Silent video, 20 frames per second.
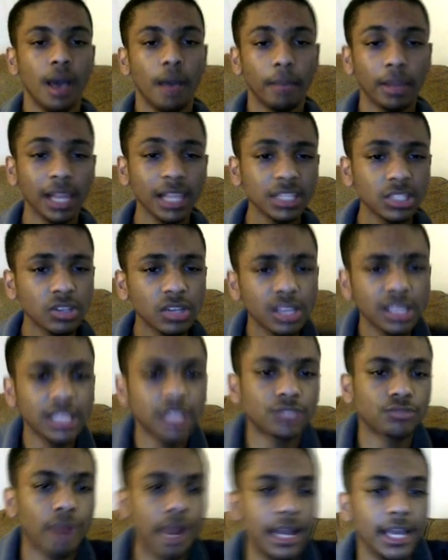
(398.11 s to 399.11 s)
But let's look at
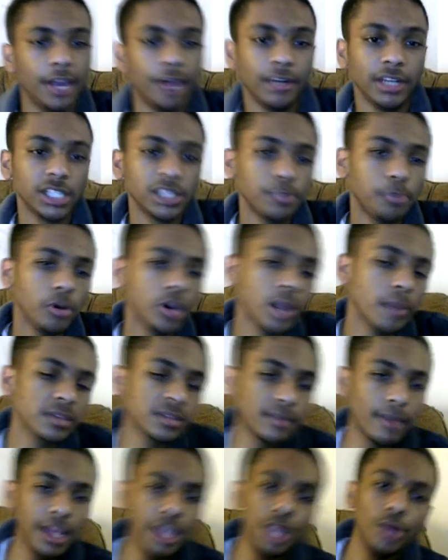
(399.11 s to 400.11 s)
this right here. He just pulled up
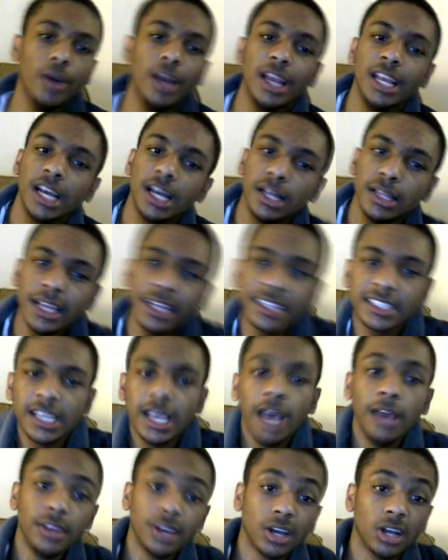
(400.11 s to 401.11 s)
his menu and he clicked
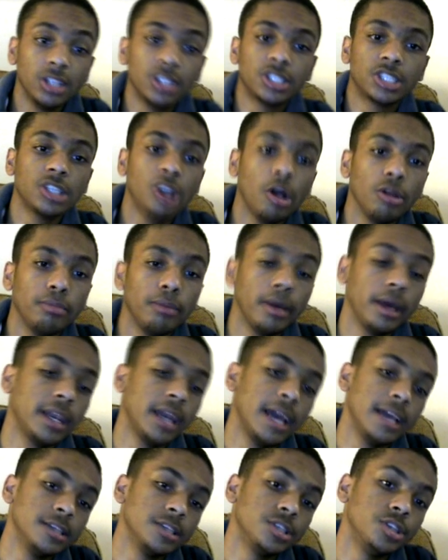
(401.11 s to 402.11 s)
the consult button,
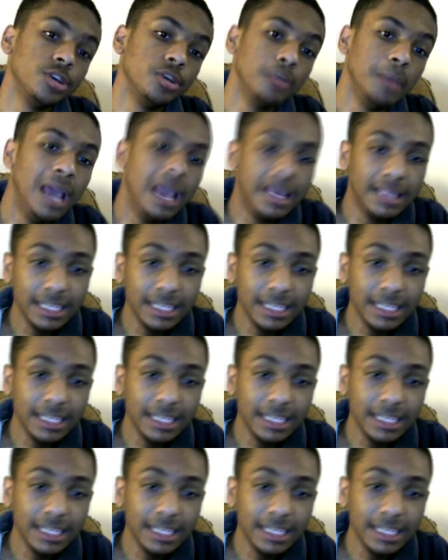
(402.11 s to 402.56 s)
I assume.